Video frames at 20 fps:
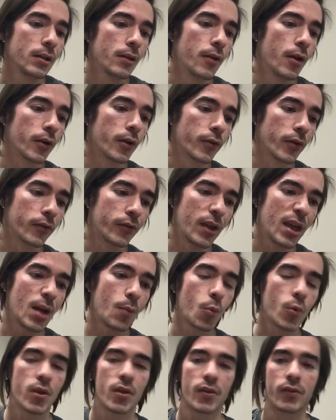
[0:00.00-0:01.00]
there's a
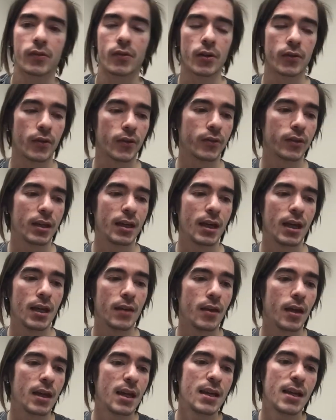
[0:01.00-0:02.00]
scene where this there's this kid
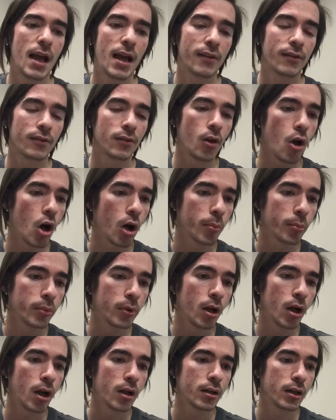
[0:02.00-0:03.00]
that he has long
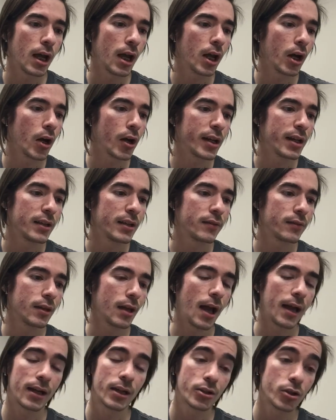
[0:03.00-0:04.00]
blonde hair and he's
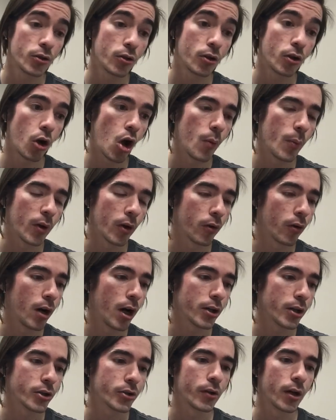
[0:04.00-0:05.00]
I guess you'd call him a
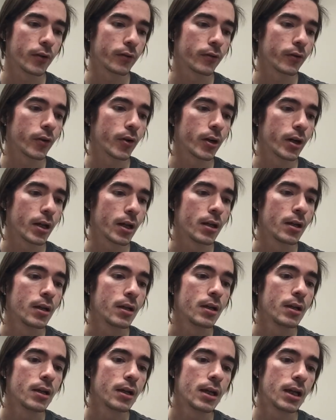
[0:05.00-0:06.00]
cross dresser and he
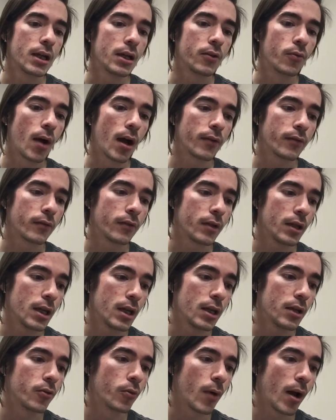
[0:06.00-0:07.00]
he dresses
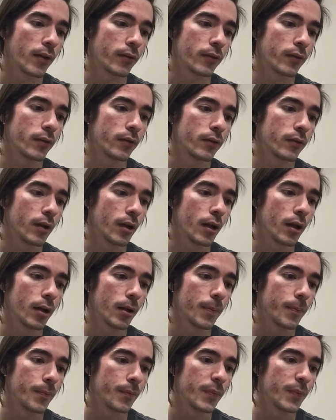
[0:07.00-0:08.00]
he dresses uh,